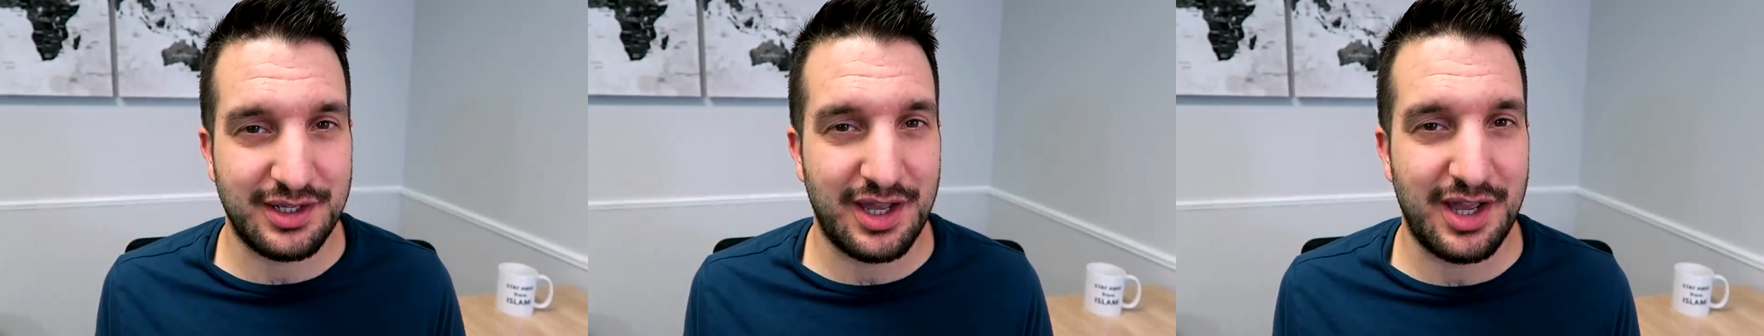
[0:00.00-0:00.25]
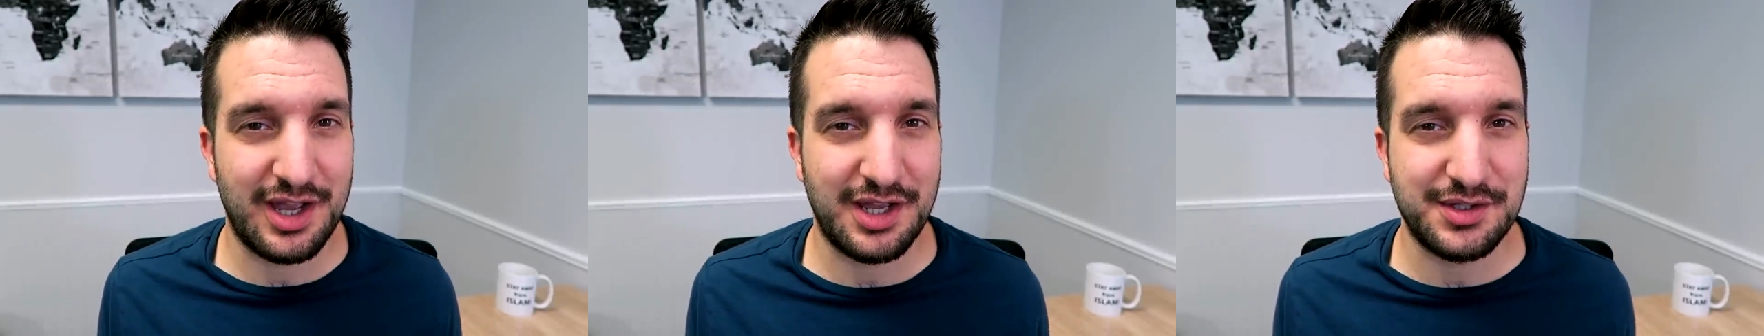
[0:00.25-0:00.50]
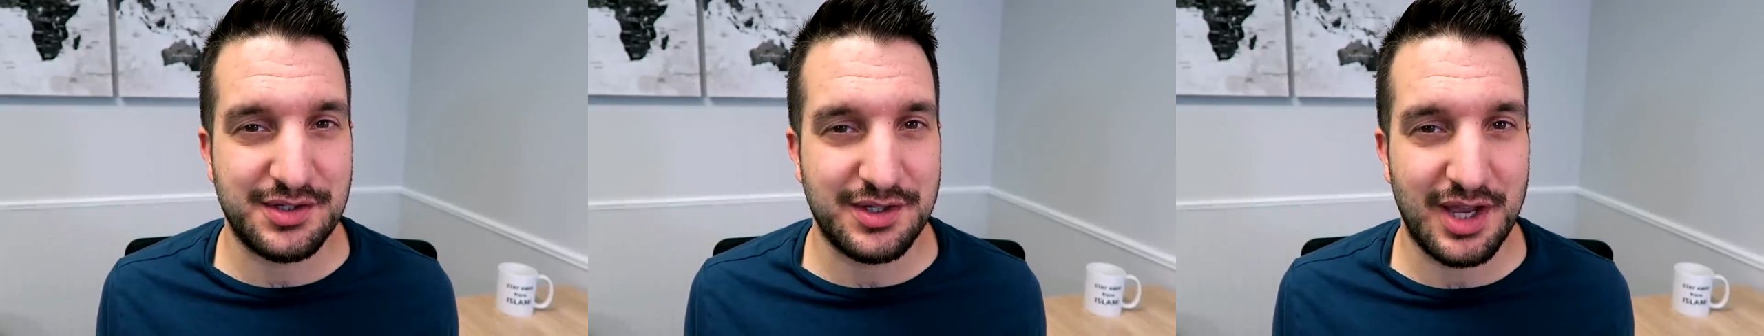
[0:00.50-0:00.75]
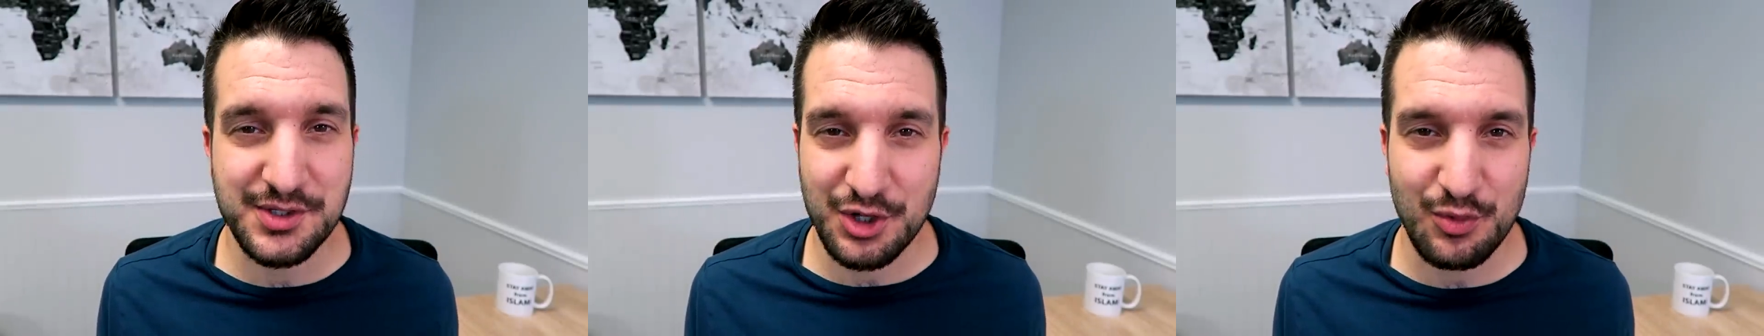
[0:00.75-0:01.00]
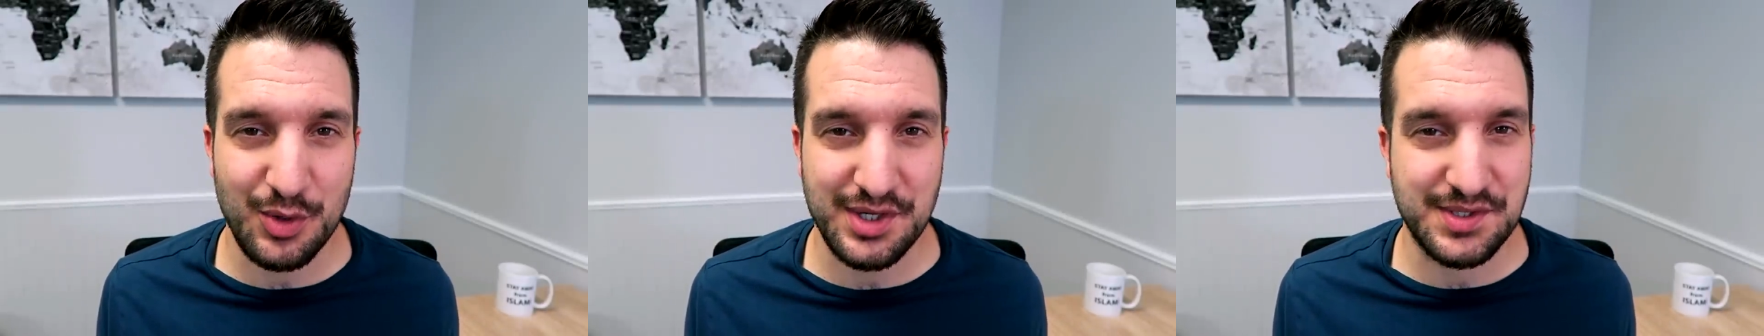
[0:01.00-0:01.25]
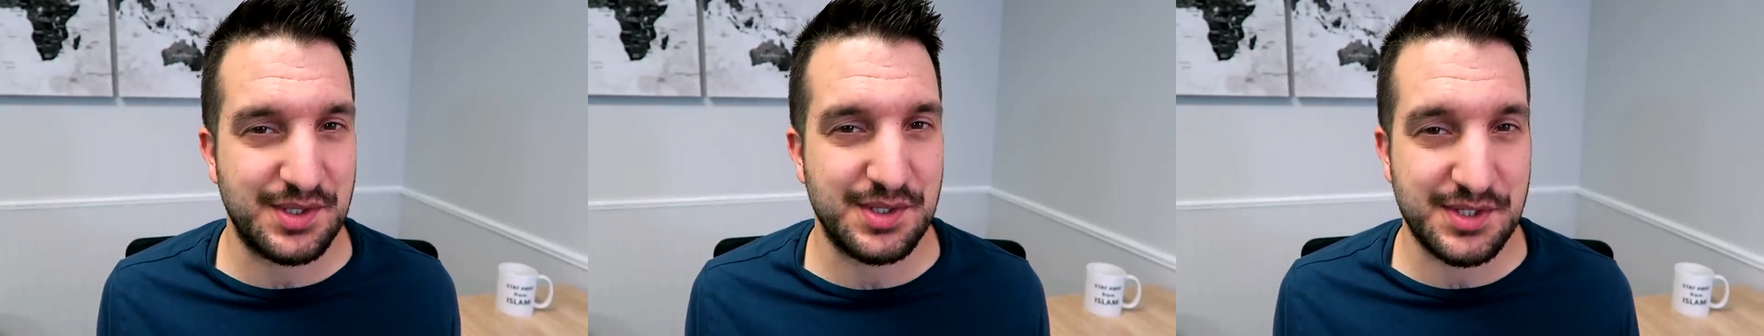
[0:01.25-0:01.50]
and as
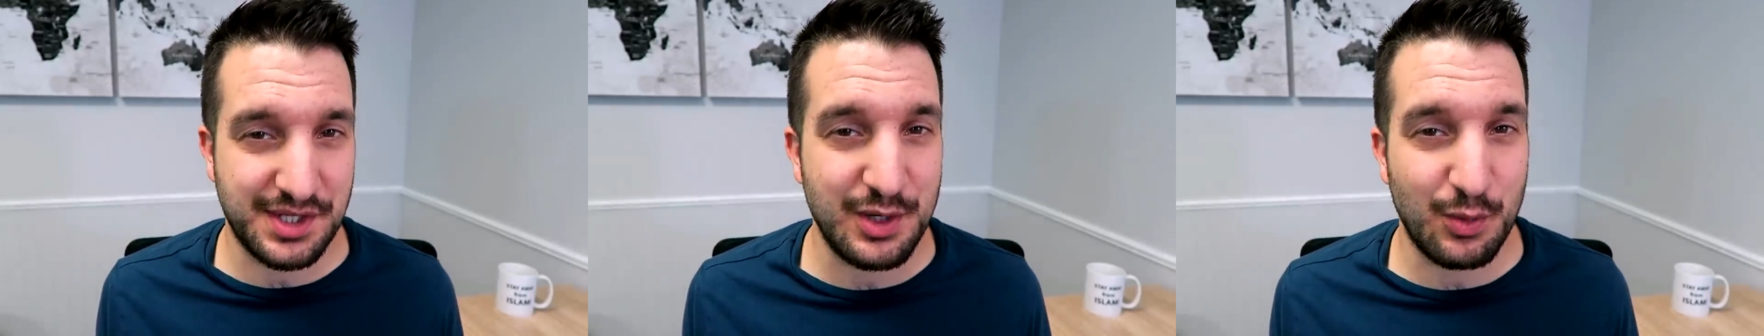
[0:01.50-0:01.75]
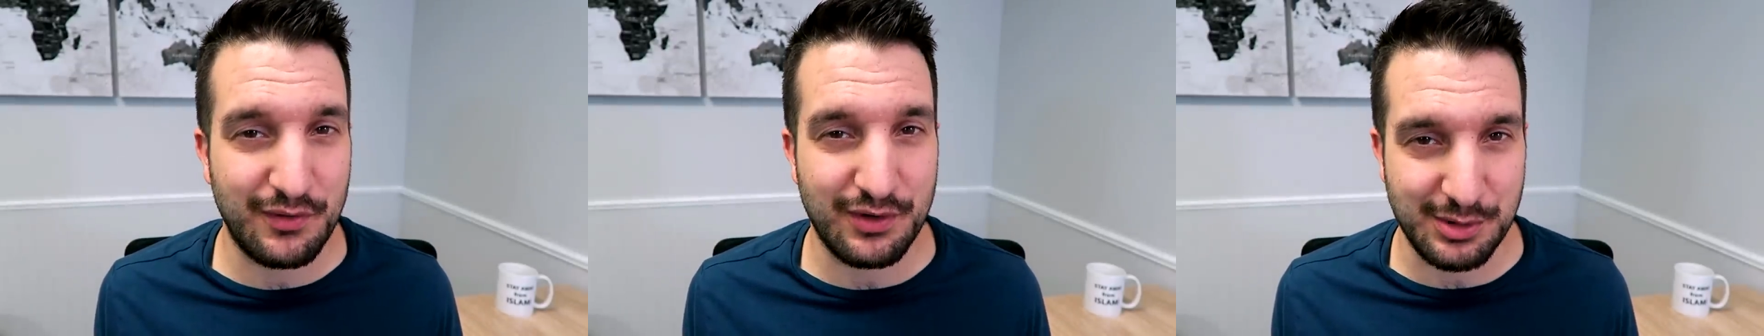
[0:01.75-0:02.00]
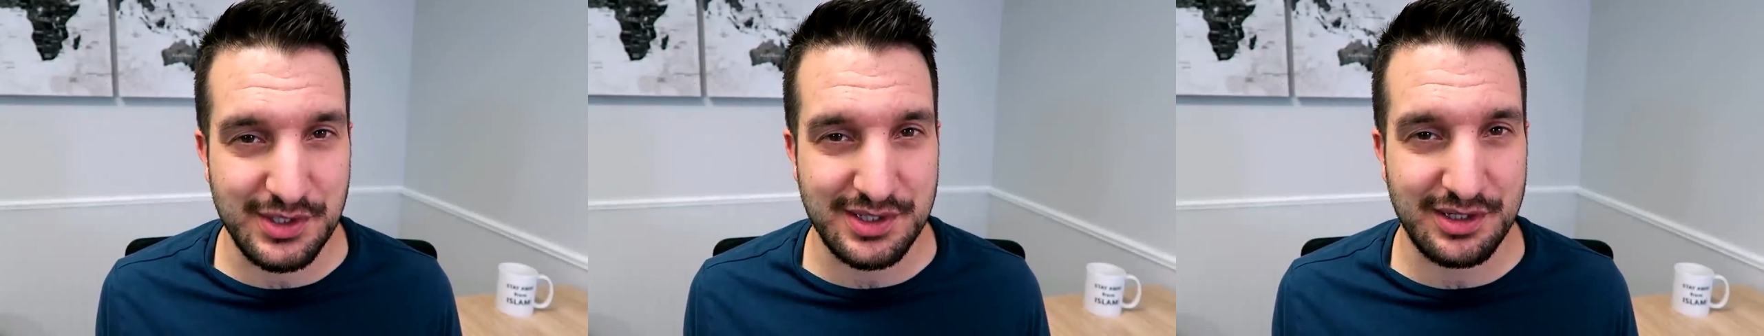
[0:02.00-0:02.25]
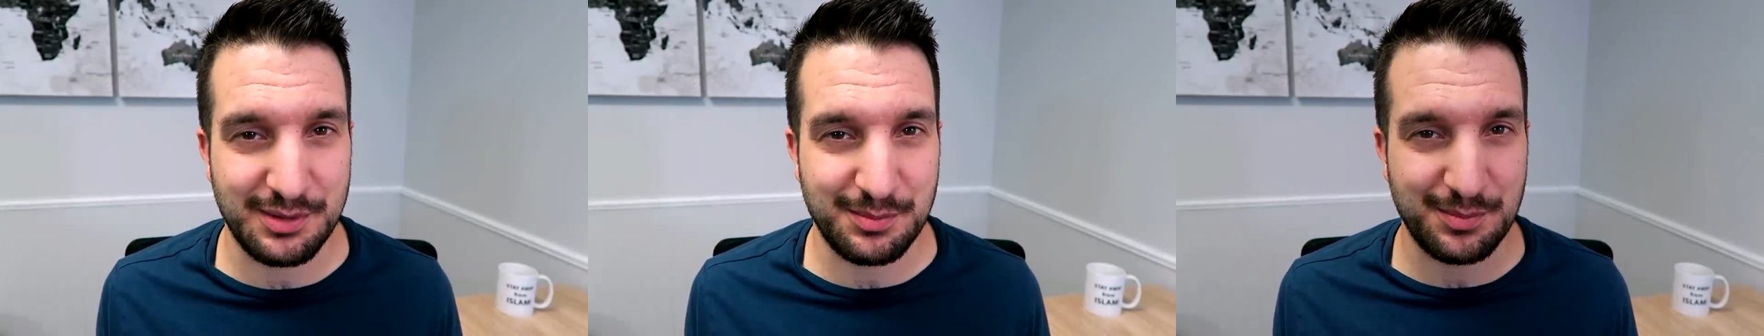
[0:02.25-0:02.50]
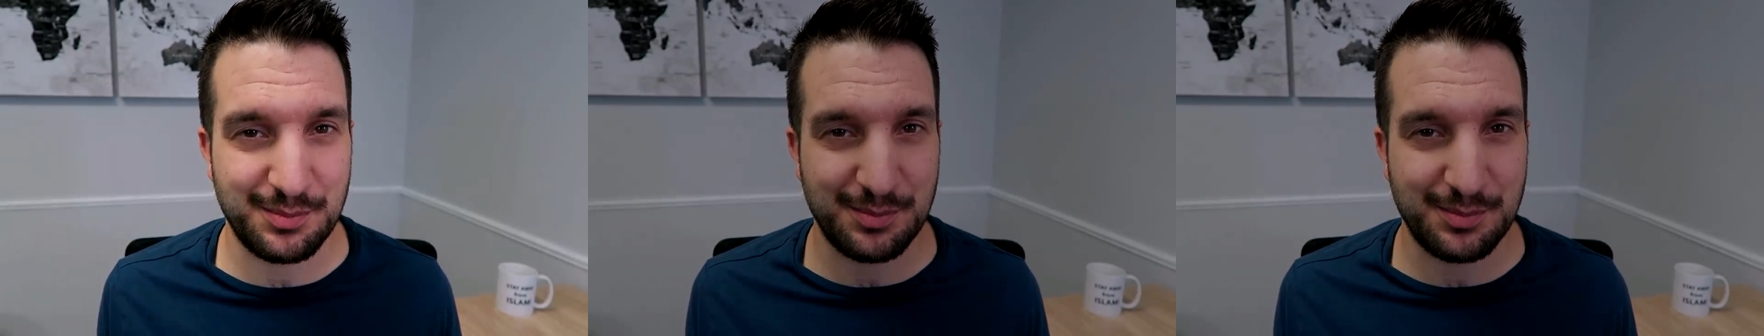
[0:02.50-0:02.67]
always, stay away from Islam.